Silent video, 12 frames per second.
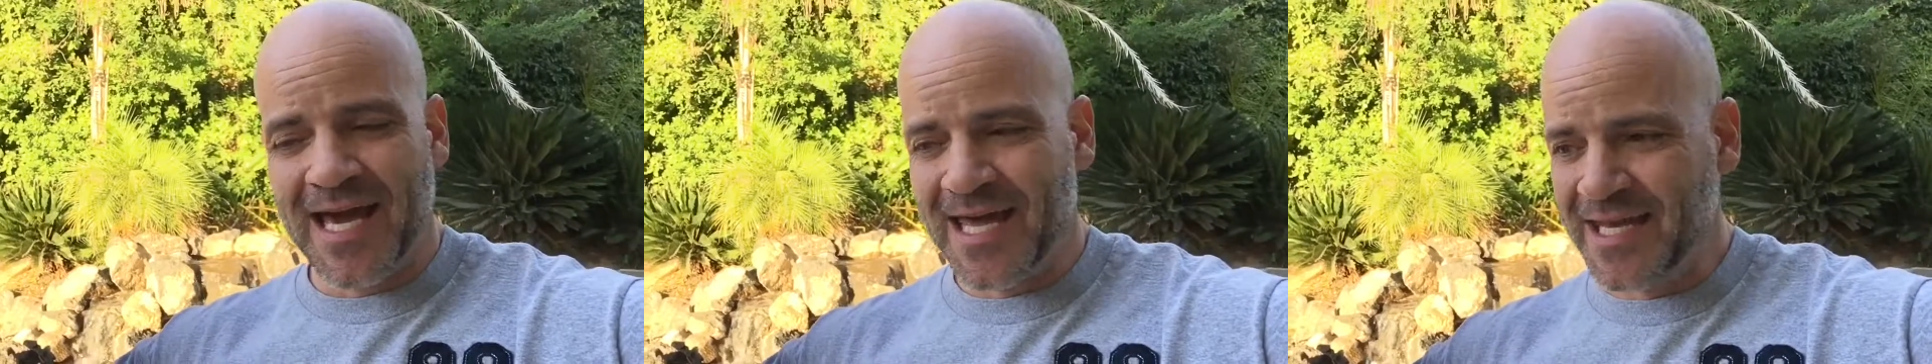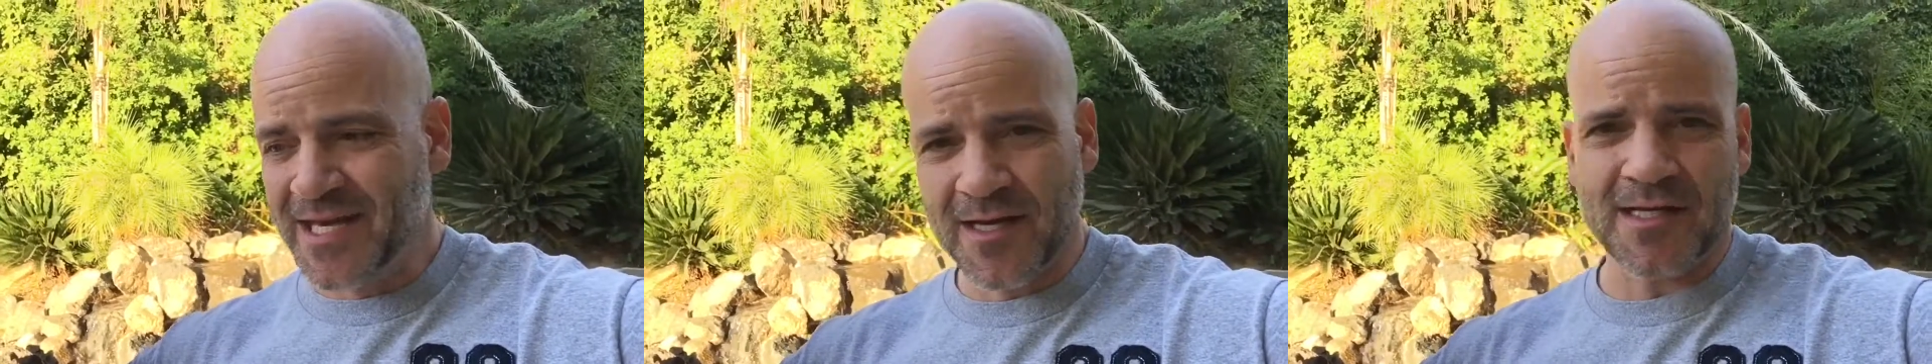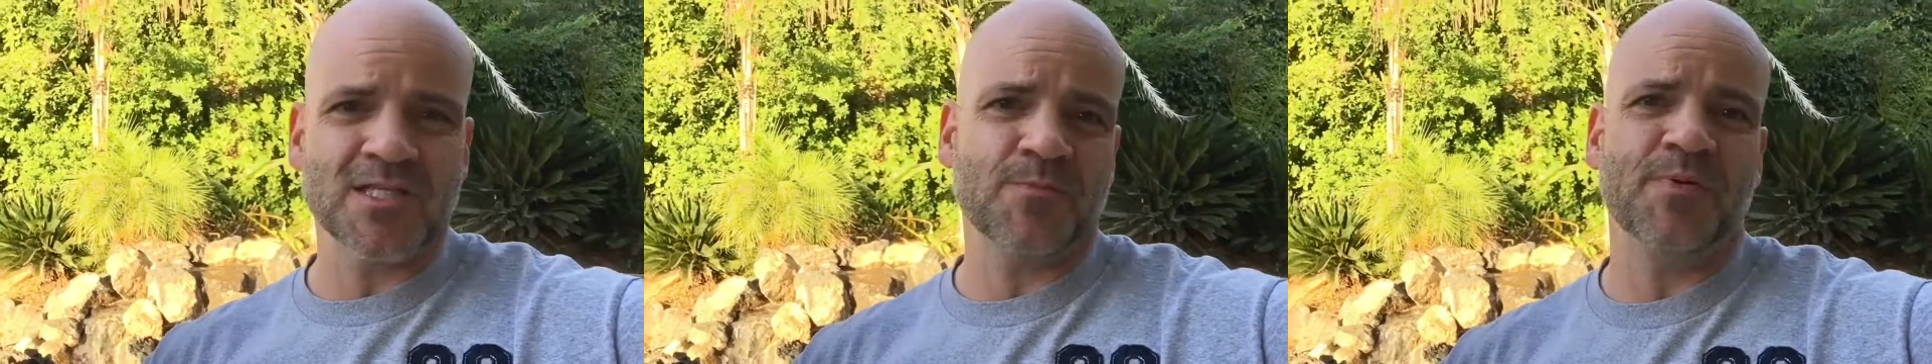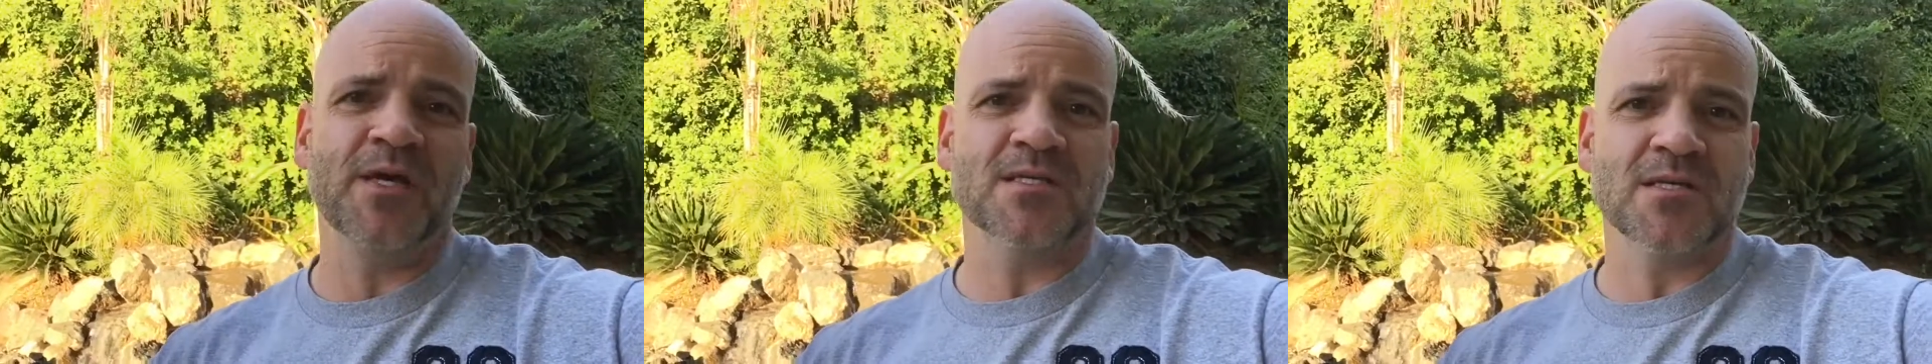and he cuts a
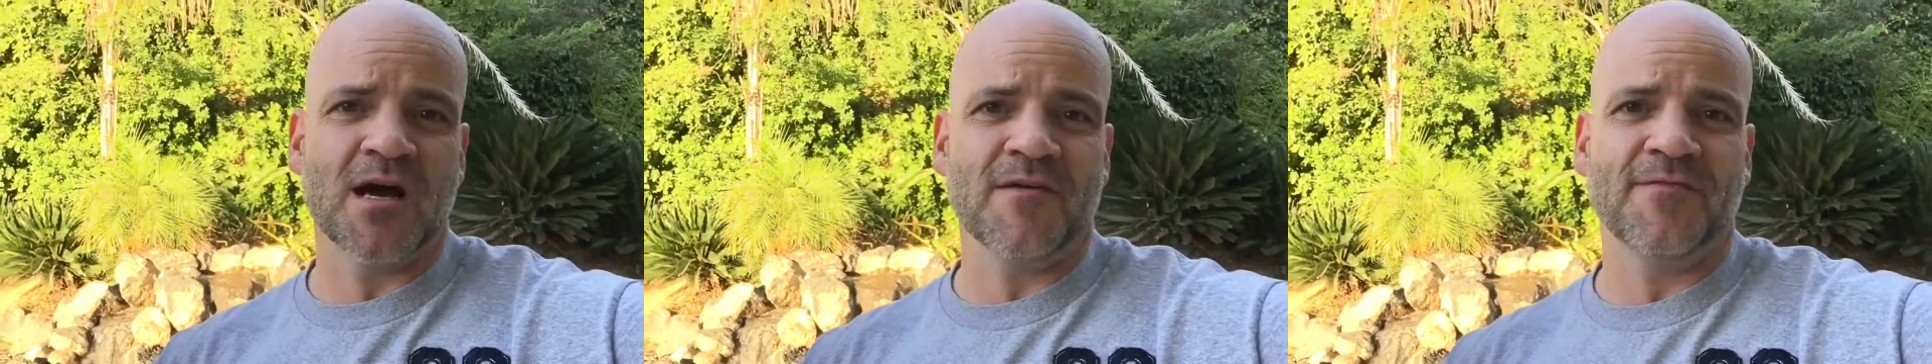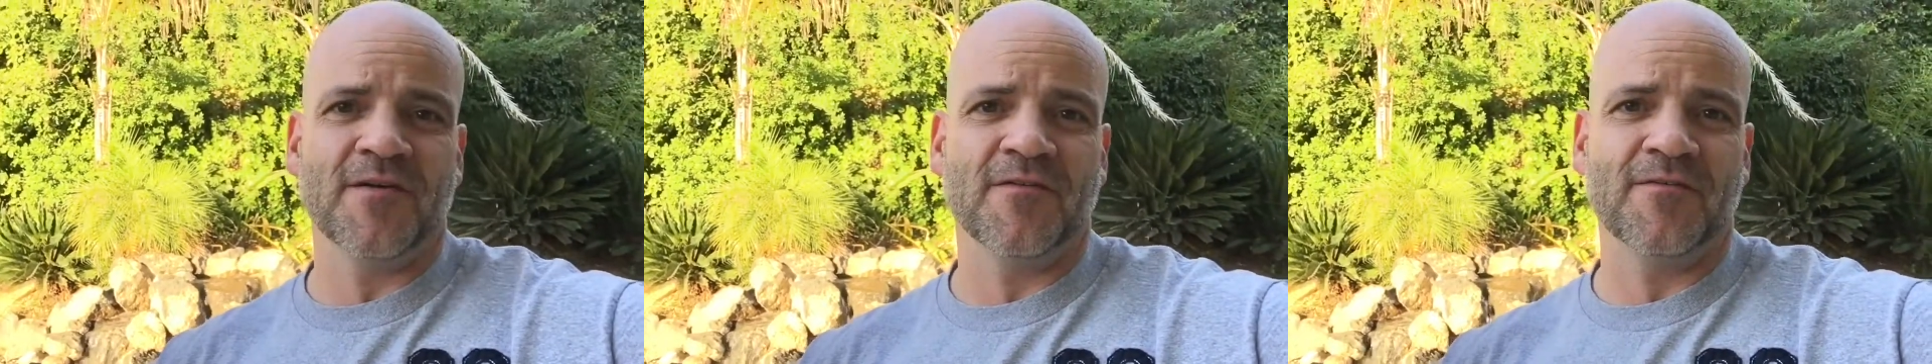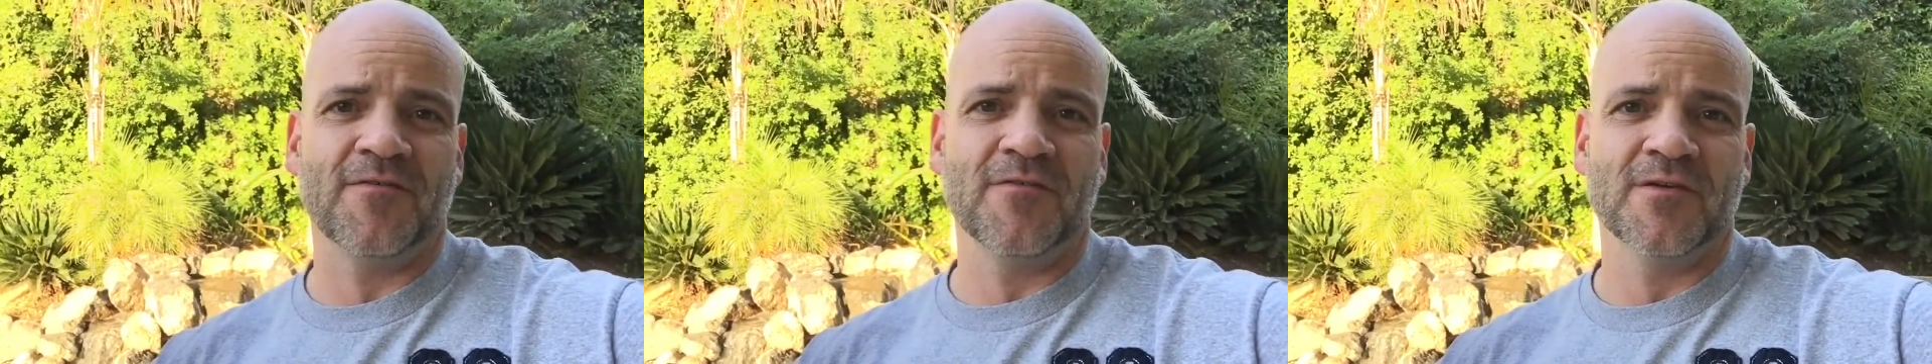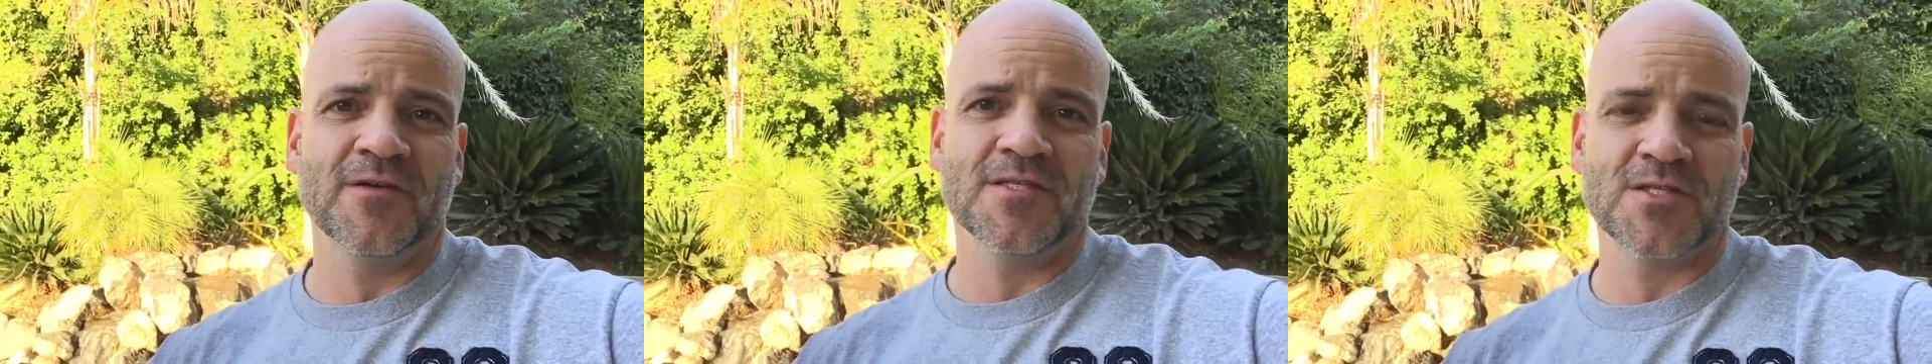piece off of
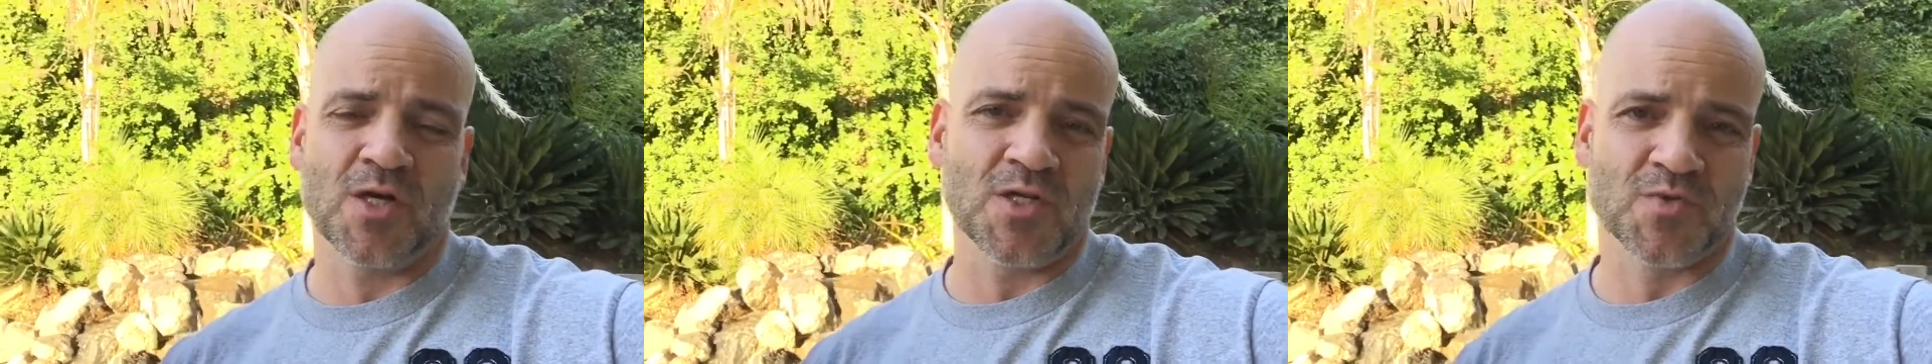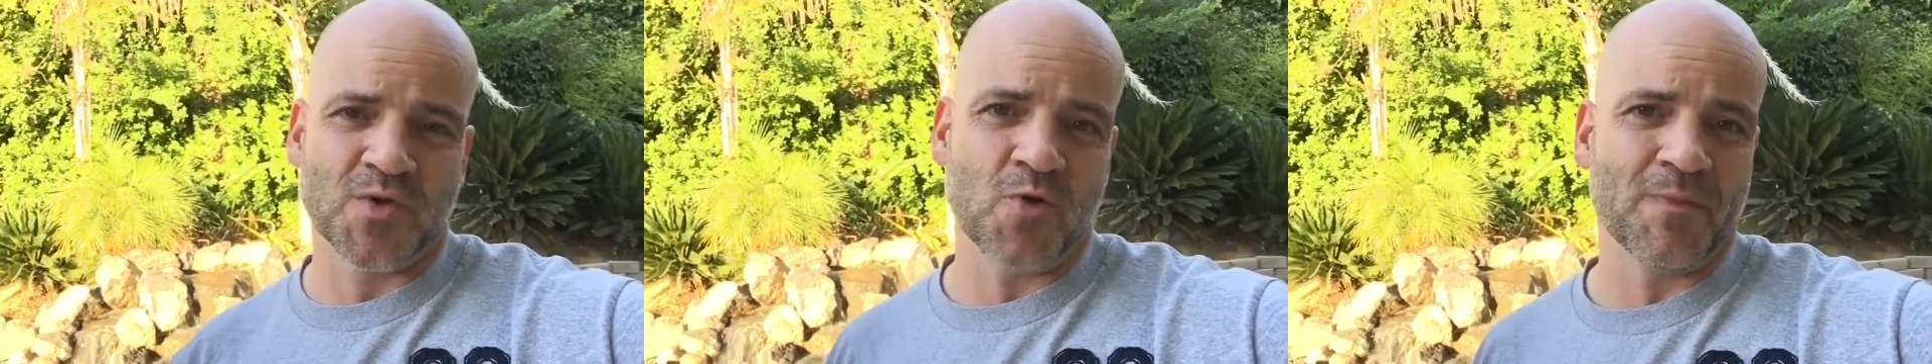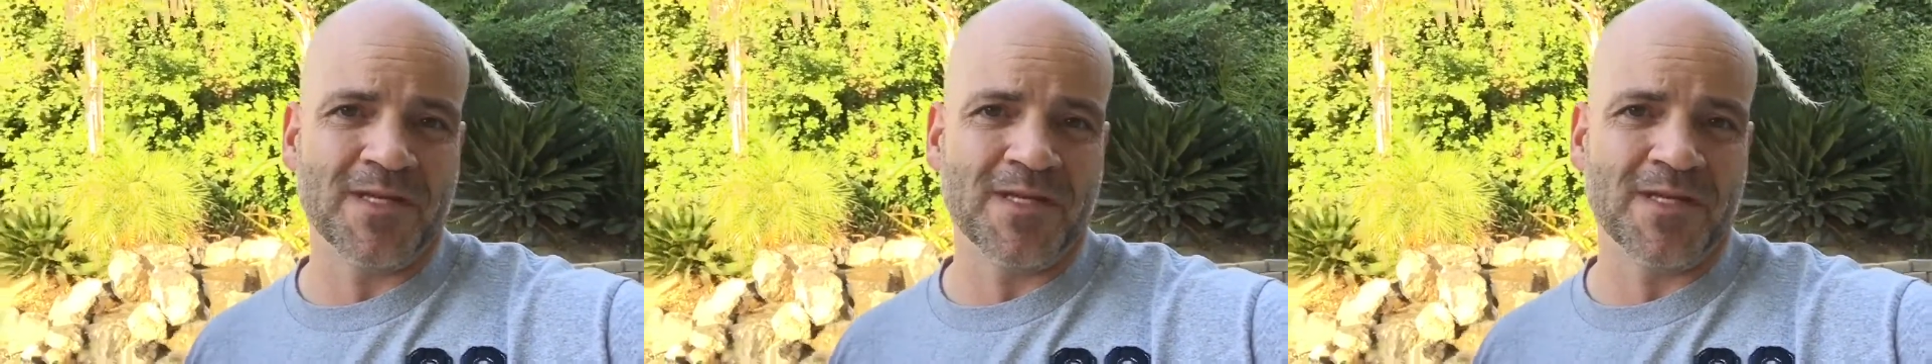Saul's robe,